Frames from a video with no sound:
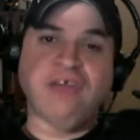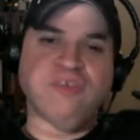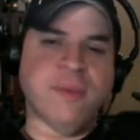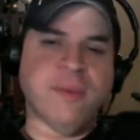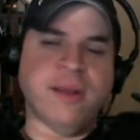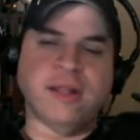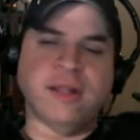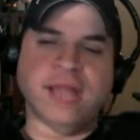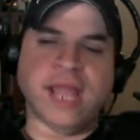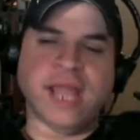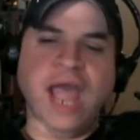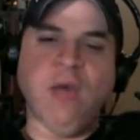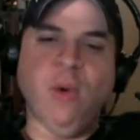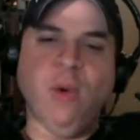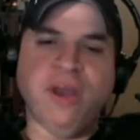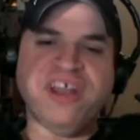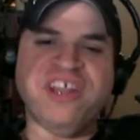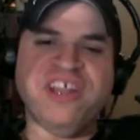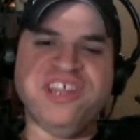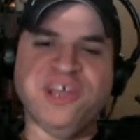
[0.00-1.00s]
remember like I
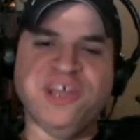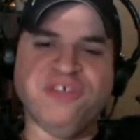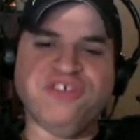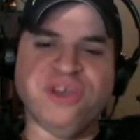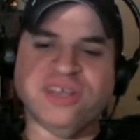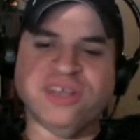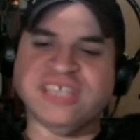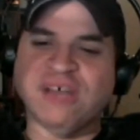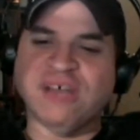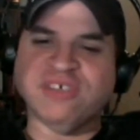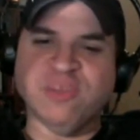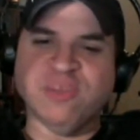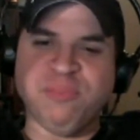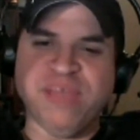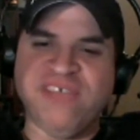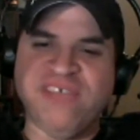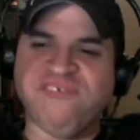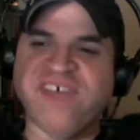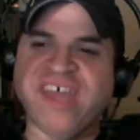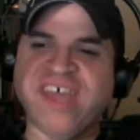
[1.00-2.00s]
wanted Neo Geo because I was a
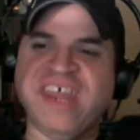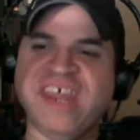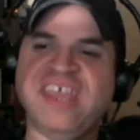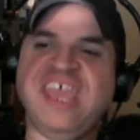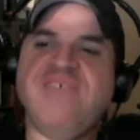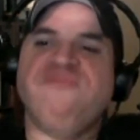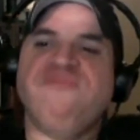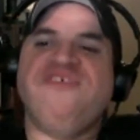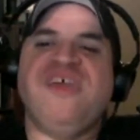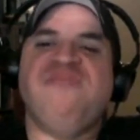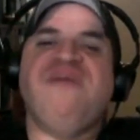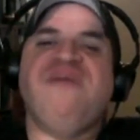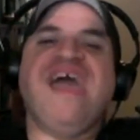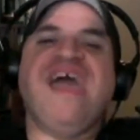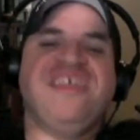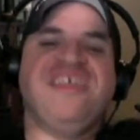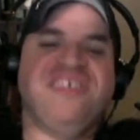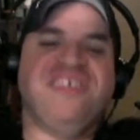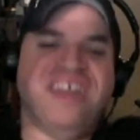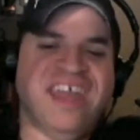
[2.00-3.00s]
big fighting game fan
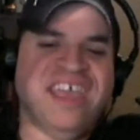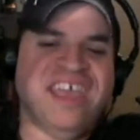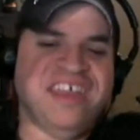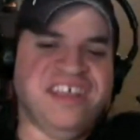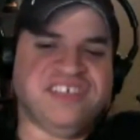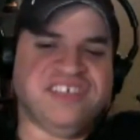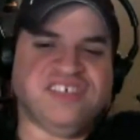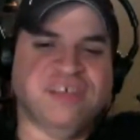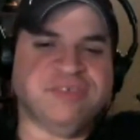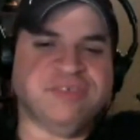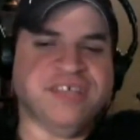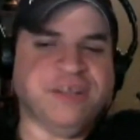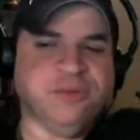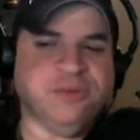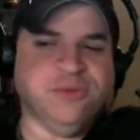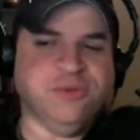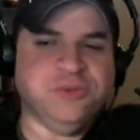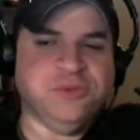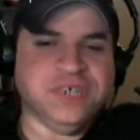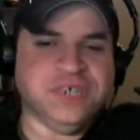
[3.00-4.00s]
back in the nineties, so I was like,
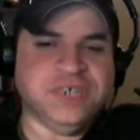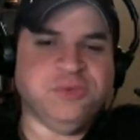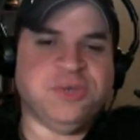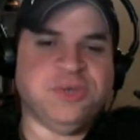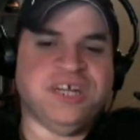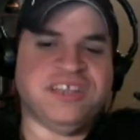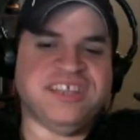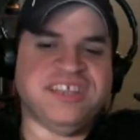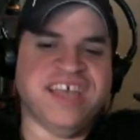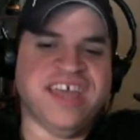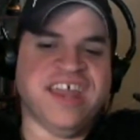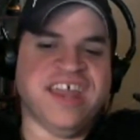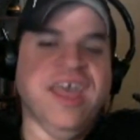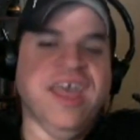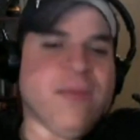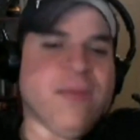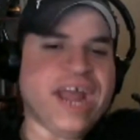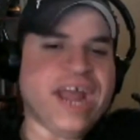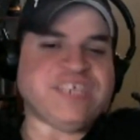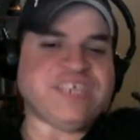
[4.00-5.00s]
ooh, I want that.
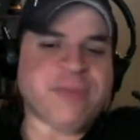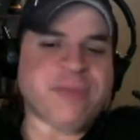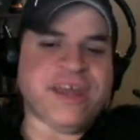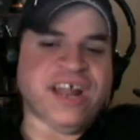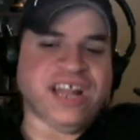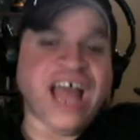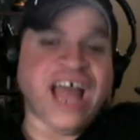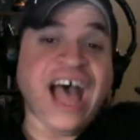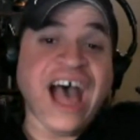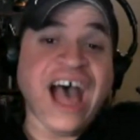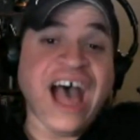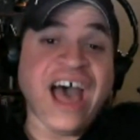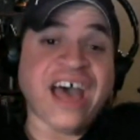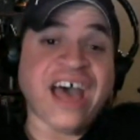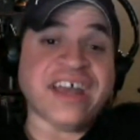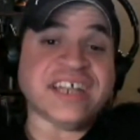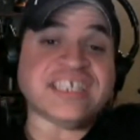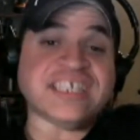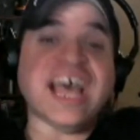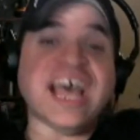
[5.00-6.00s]
But I spent a
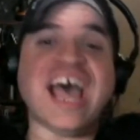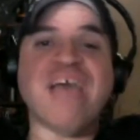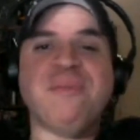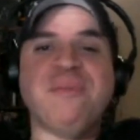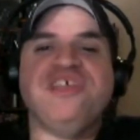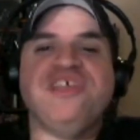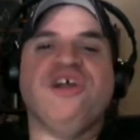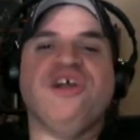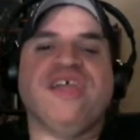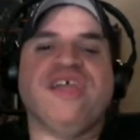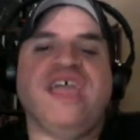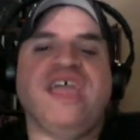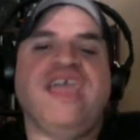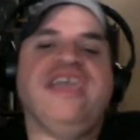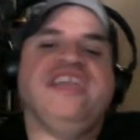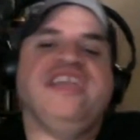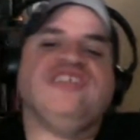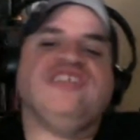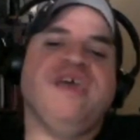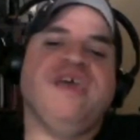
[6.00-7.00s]
lot of time in the
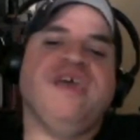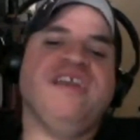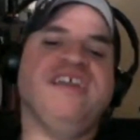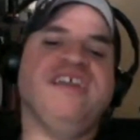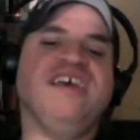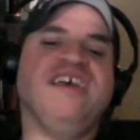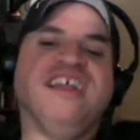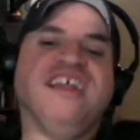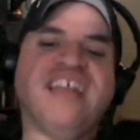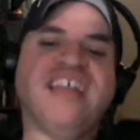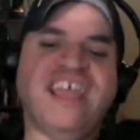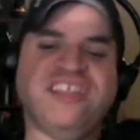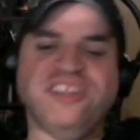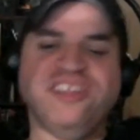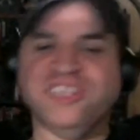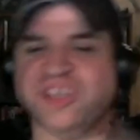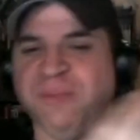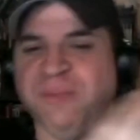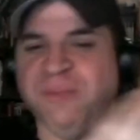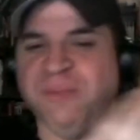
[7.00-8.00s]
arcades, man. Like
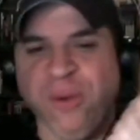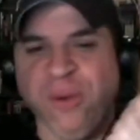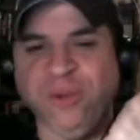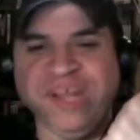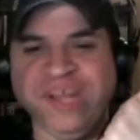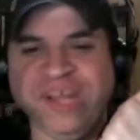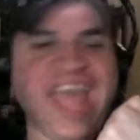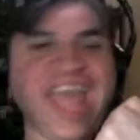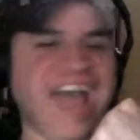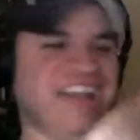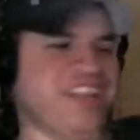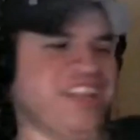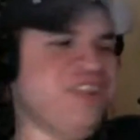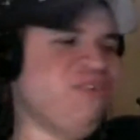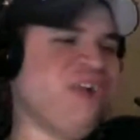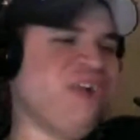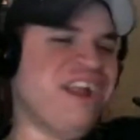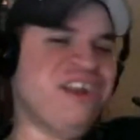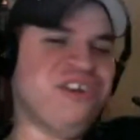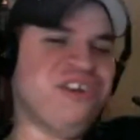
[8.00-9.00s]
there's a bowling alley
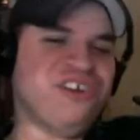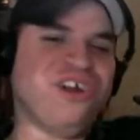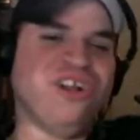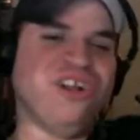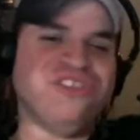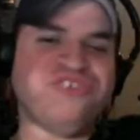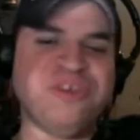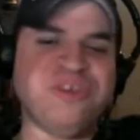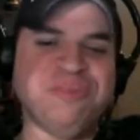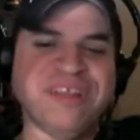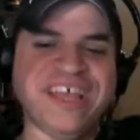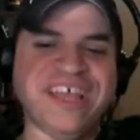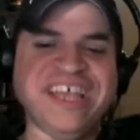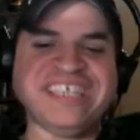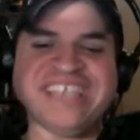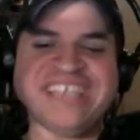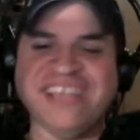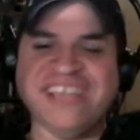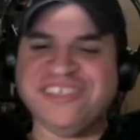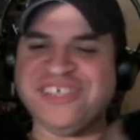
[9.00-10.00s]
around here called Jib
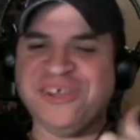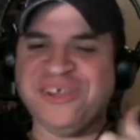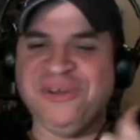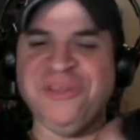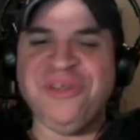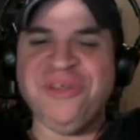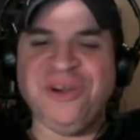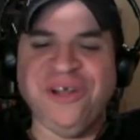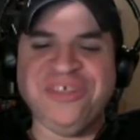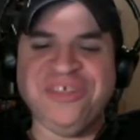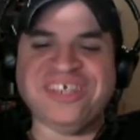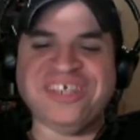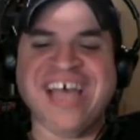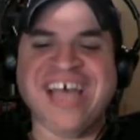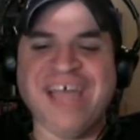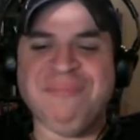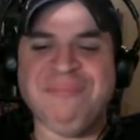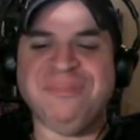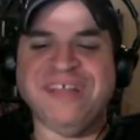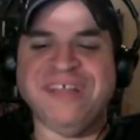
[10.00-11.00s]
Lane's. I used to go there all the
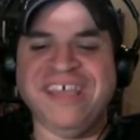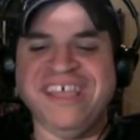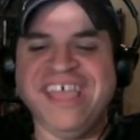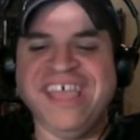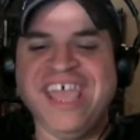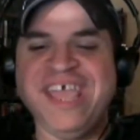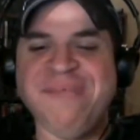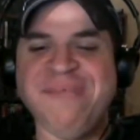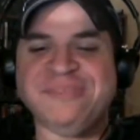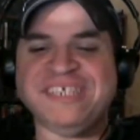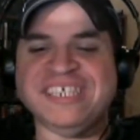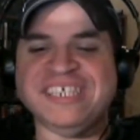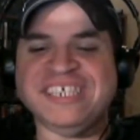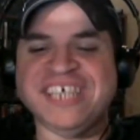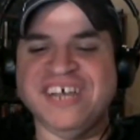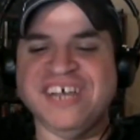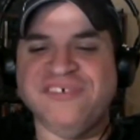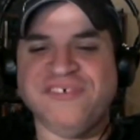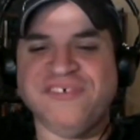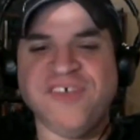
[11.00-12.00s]
time, play games and
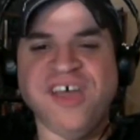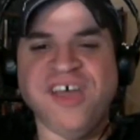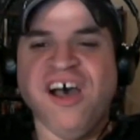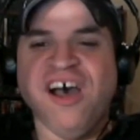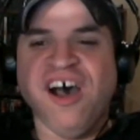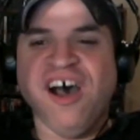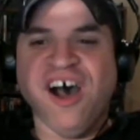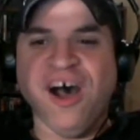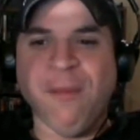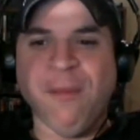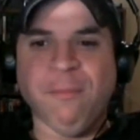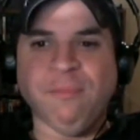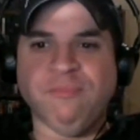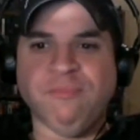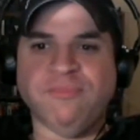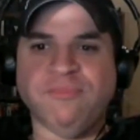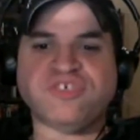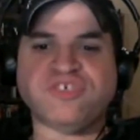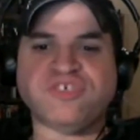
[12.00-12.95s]
stuff. Um, yeah, I